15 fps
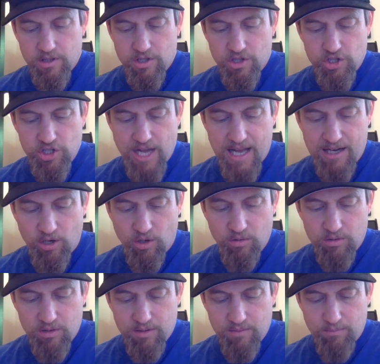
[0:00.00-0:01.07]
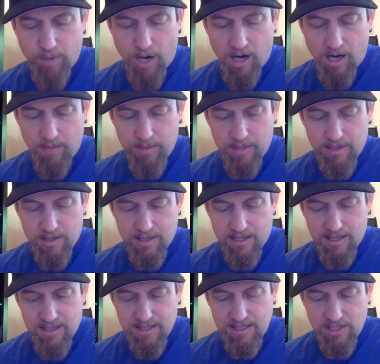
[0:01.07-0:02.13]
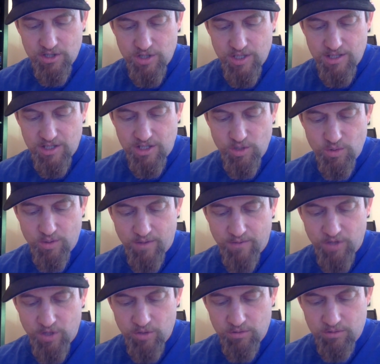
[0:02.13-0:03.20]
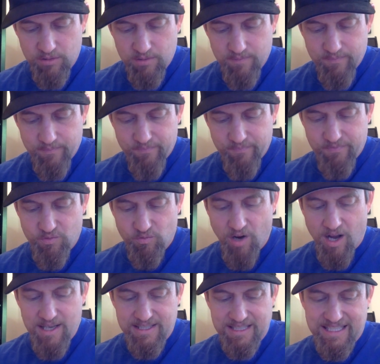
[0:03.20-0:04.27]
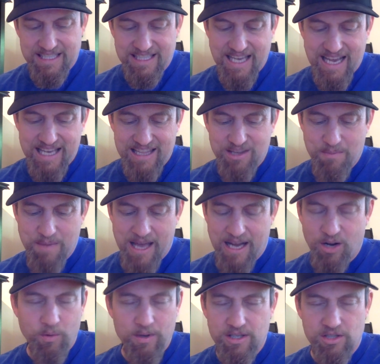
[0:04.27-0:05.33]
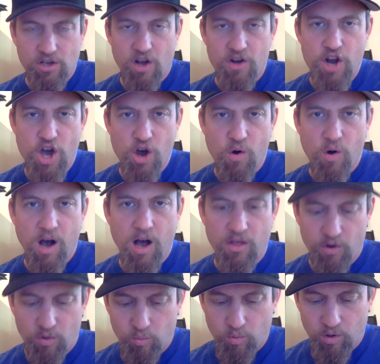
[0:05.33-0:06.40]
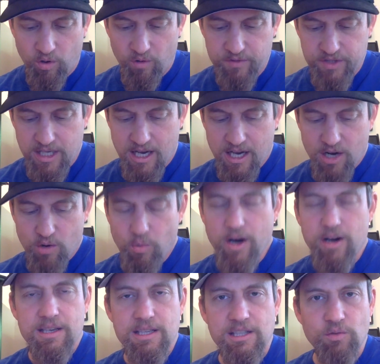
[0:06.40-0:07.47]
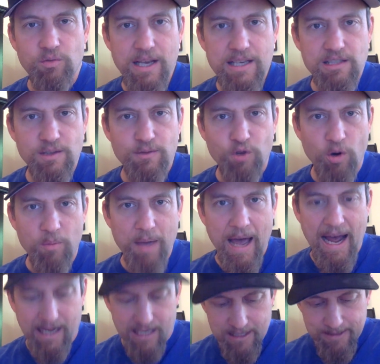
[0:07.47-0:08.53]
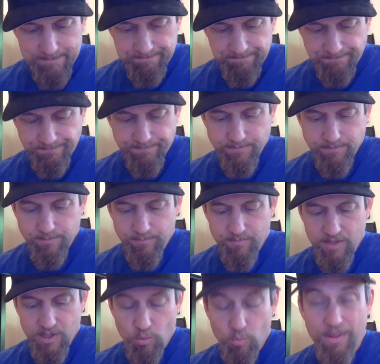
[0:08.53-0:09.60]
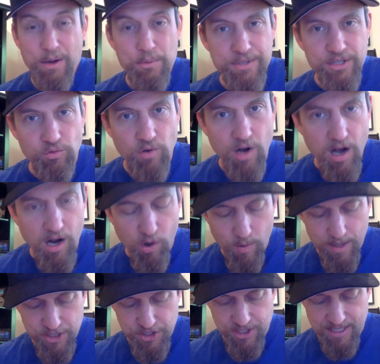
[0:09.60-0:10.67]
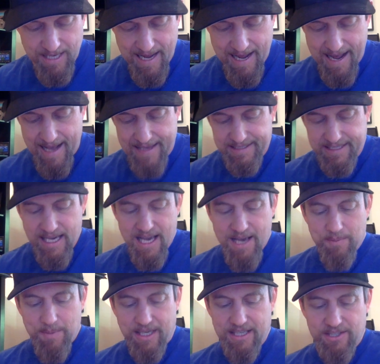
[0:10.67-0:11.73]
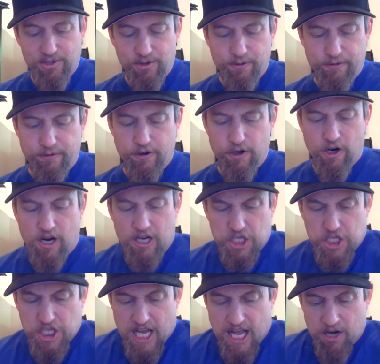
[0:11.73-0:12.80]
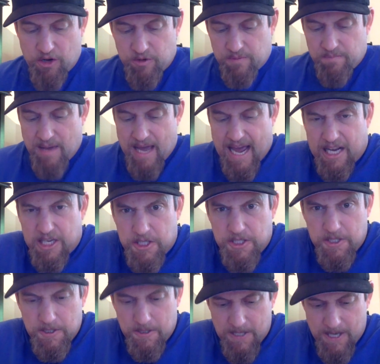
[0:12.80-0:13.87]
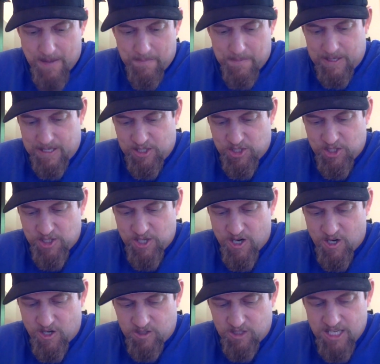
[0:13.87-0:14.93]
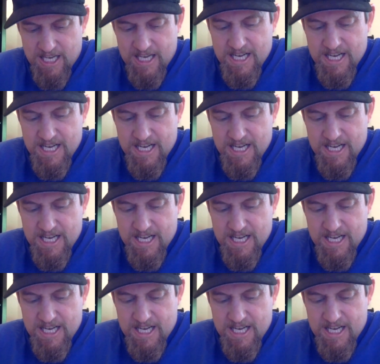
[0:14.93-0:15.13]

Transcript: "Shadow, Barb, is it just two of you?" Roz scanned the meadow and saw no other wolves. "Where is the rest of your pack?" Well, that was the wrong question to ask, because the fur on Shadow's back stood up and he snarled,